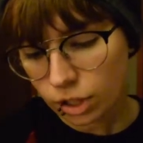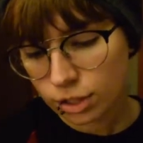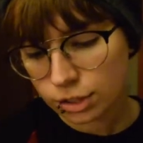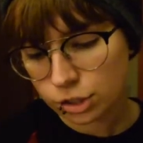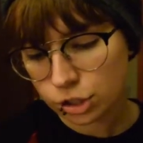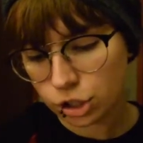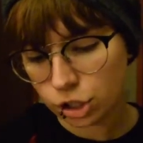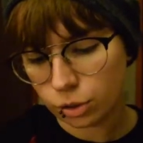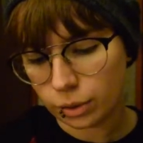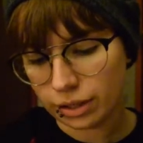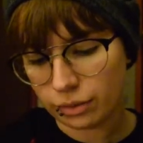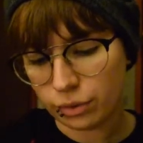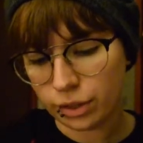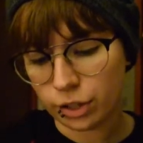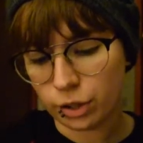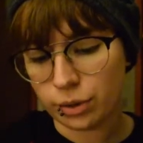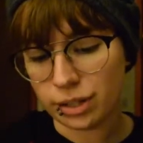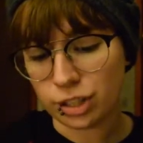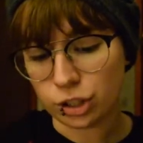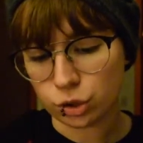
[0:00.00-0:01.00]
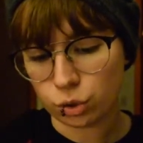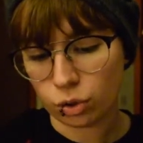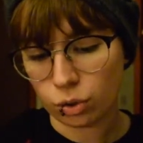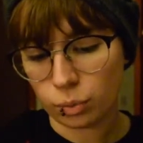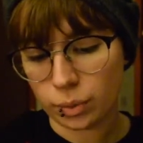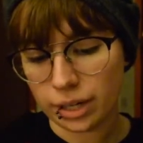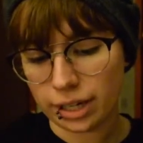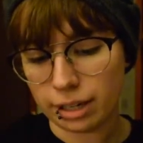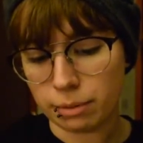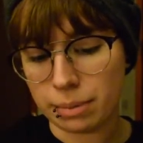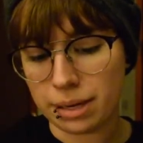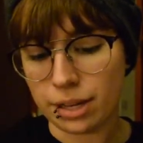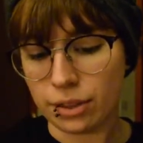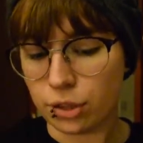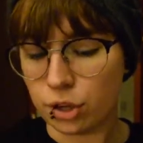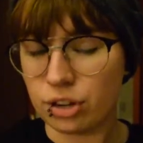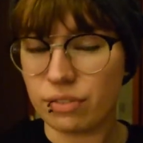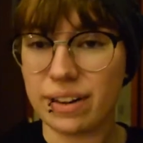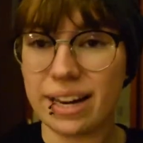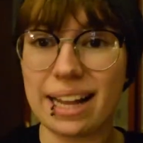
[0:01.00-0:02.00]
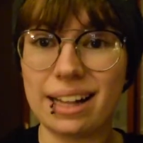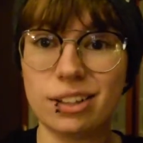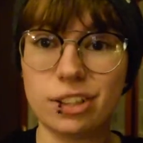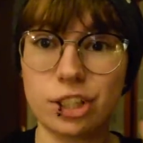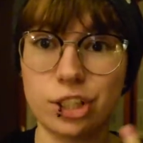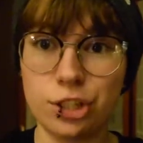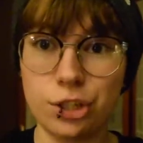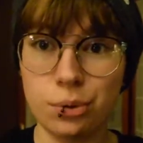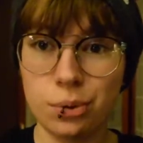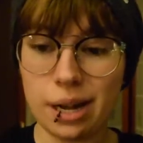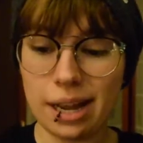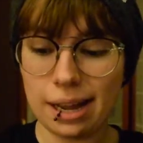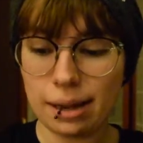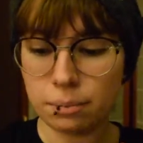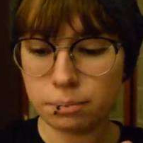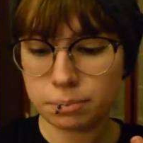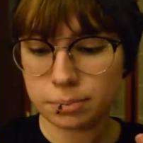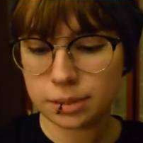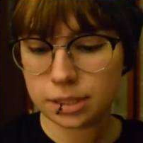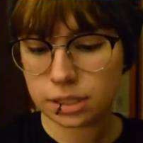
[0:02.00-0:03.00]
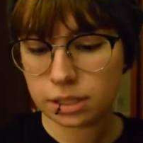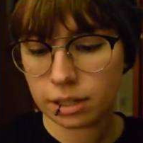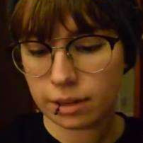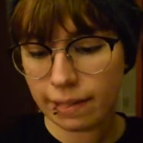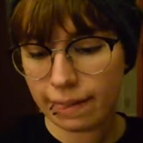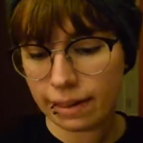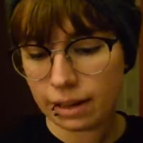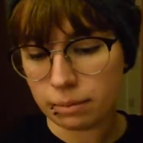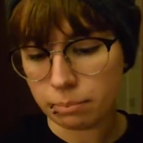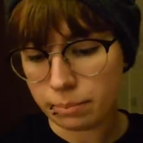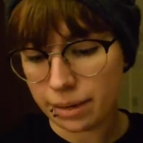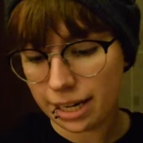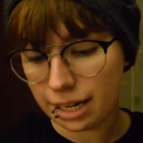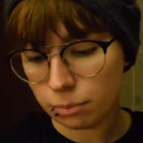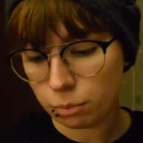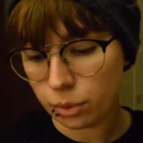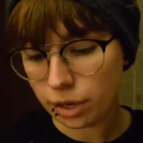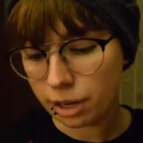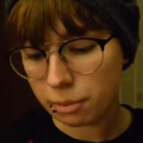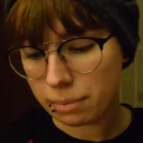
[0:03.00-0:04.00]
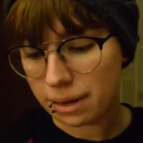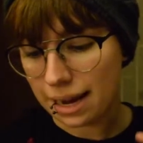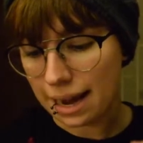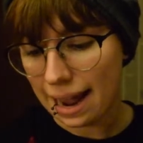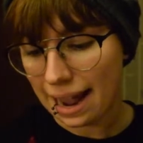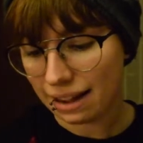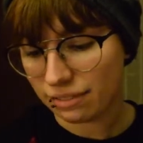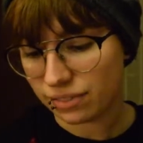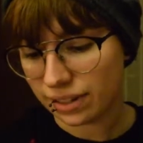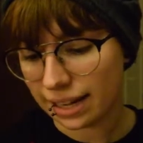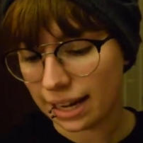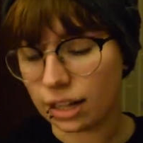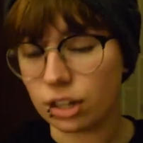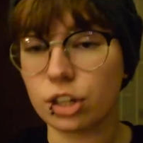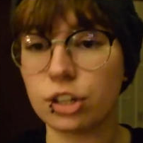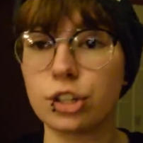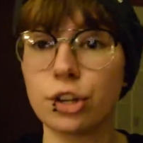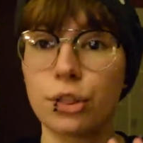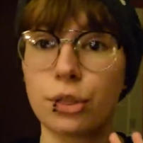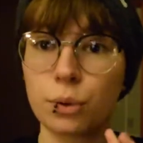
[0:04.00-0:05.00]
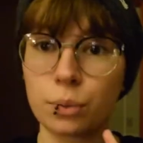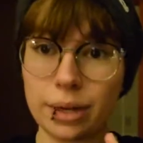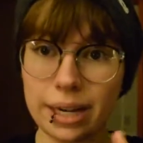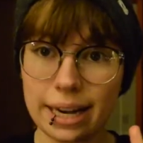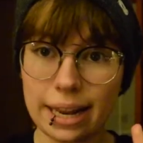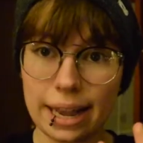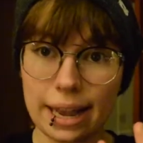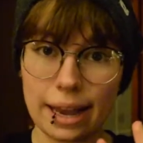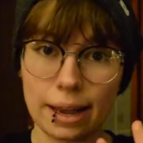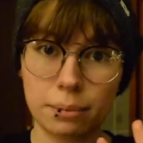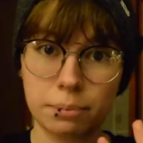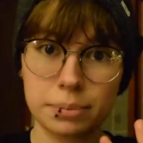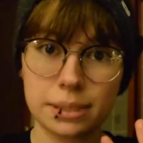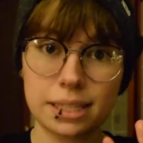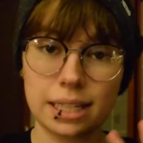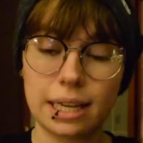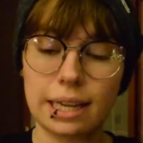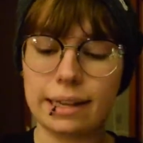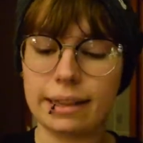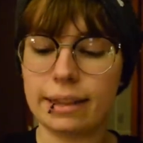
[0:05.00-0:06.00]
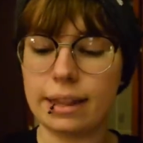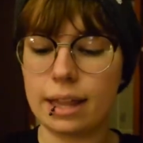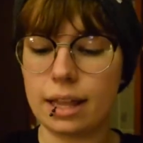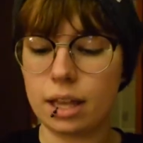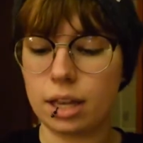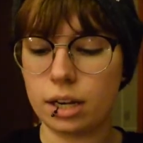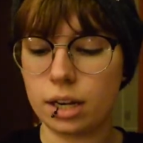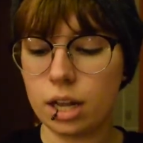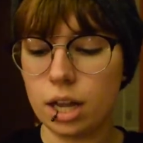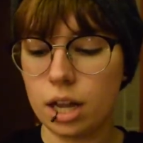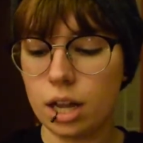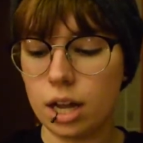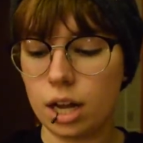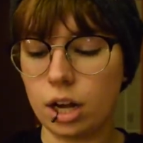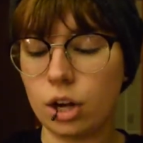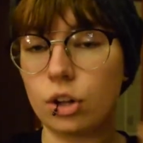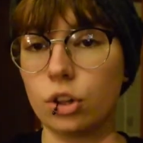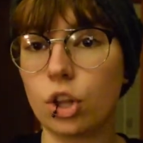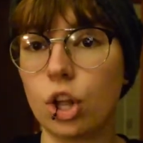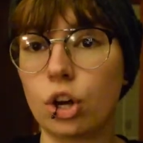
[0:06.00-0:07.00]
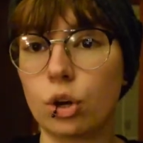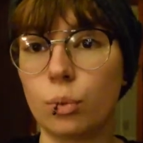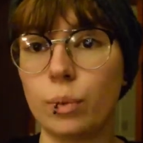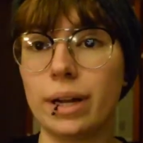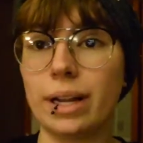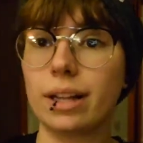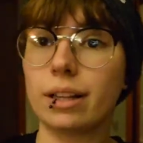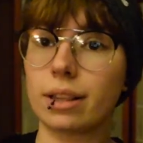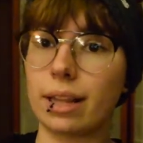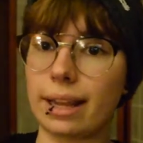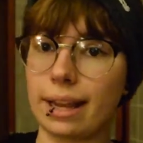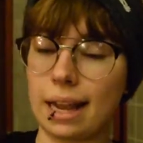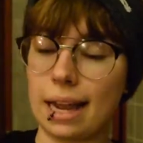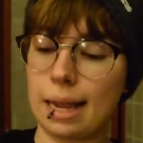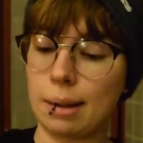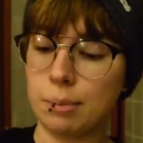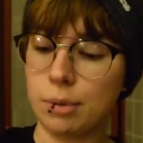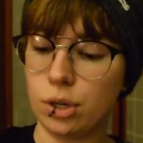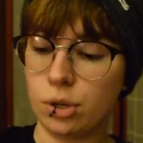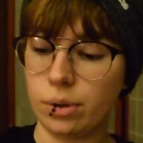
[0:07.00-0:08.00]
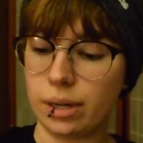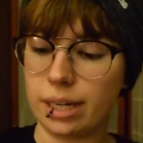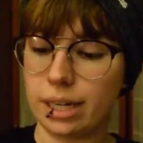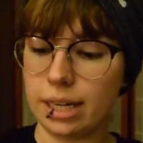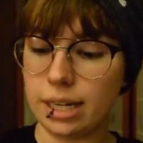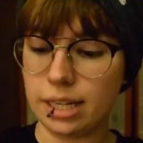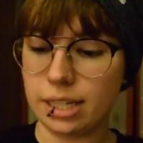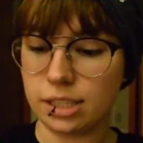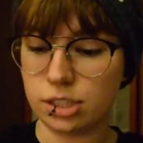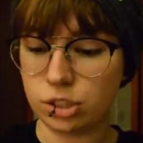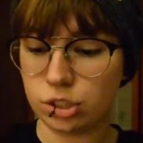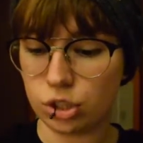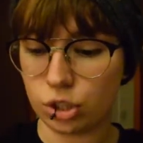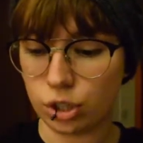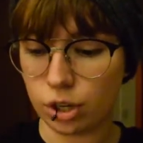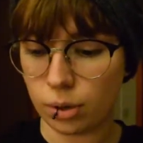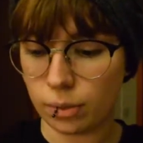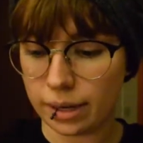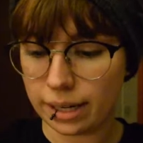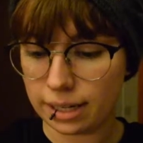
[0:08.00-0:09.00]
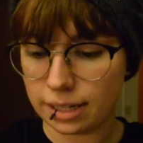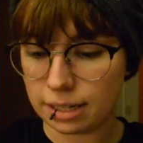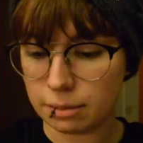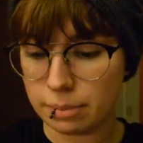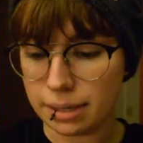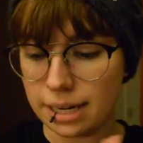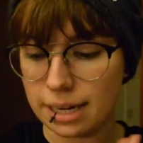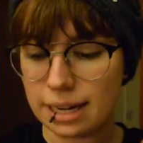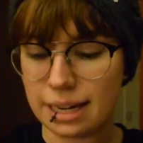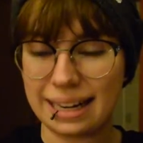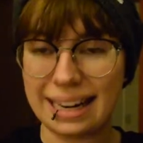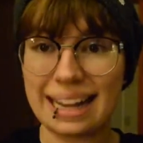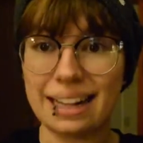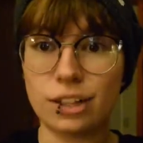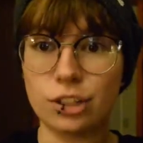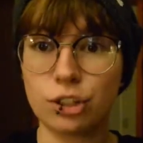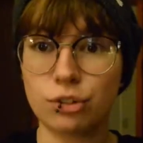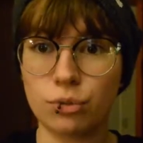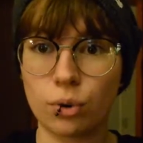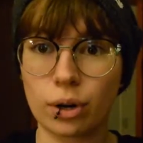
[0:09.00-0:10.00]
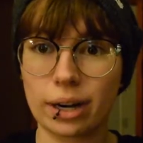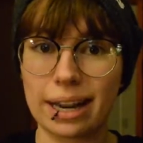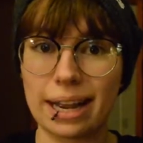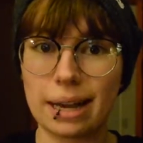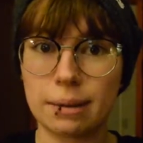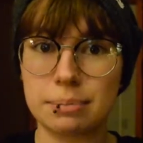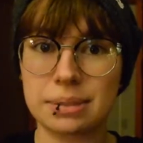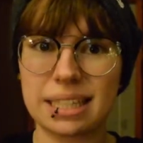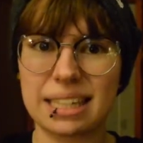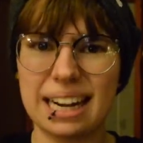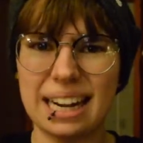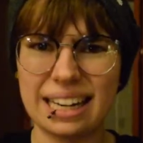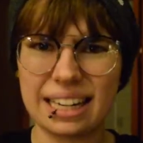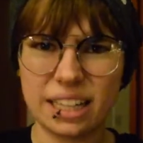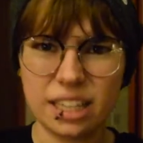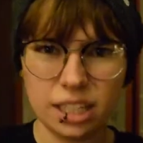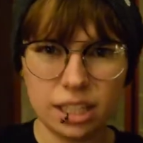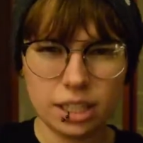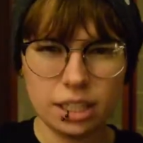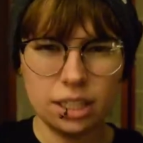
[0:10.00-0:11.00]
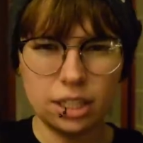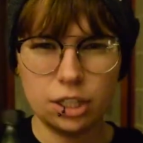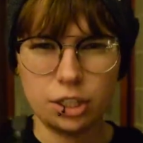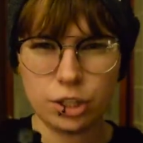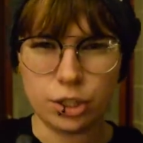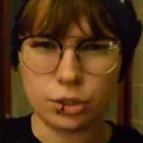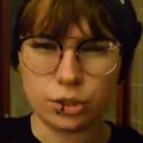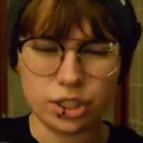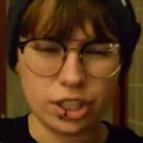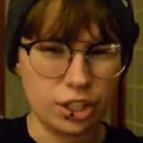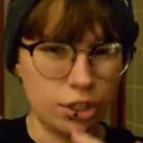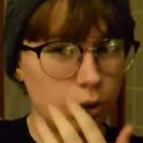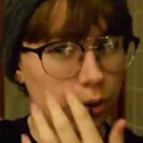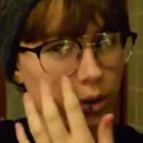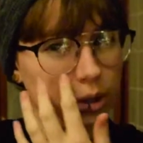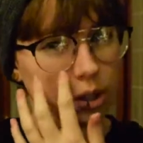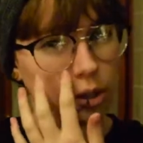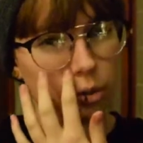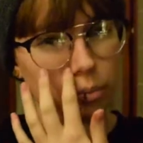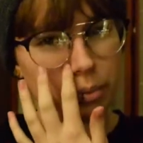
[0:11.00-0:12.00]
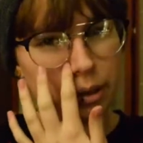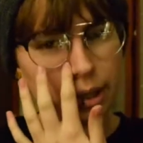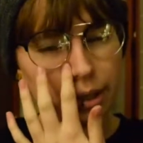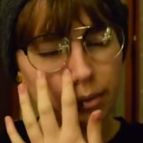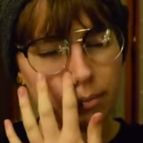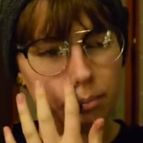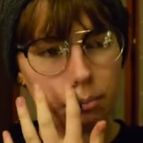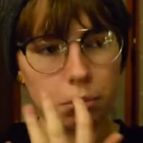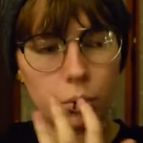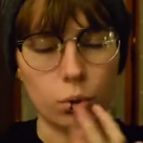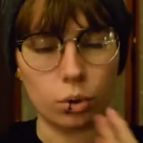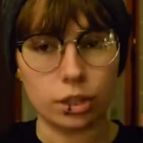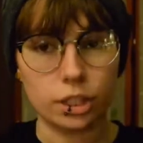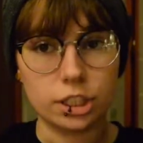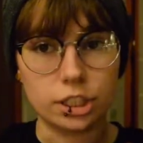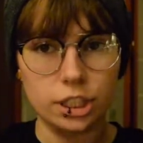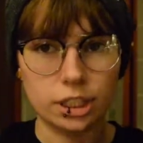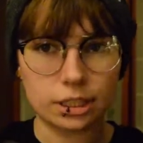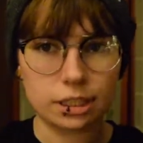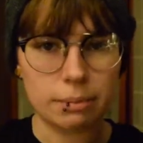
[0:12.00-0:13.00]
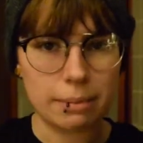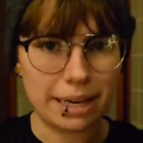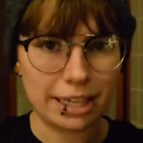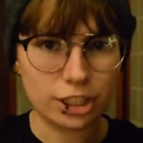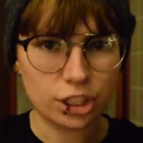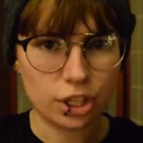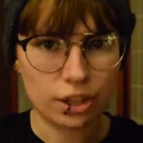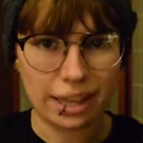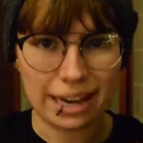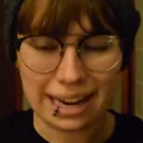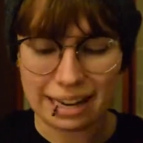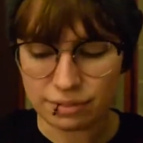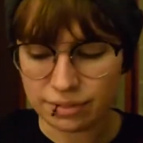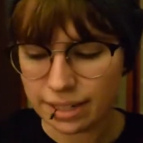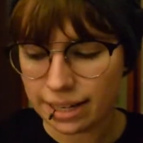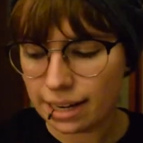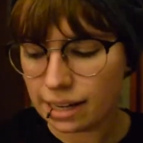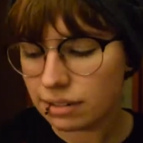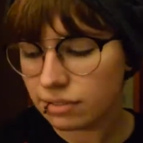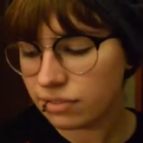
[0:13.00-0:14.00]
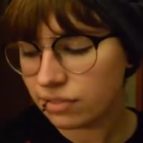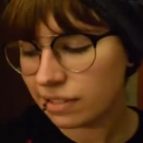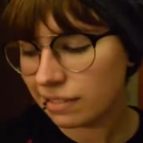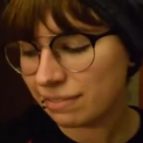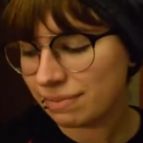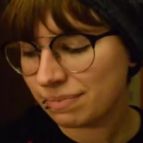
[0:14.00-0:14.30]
So if we were doing a short wig, it'd be 1/3 of a gallon to 2 caps. Medium wig would be 1/2 a gallon to 3 caps, and then a long wig like I'm doing is going to be 1 gallon to 4 caps, and I usually do a little bit more just to make sure that I have enough.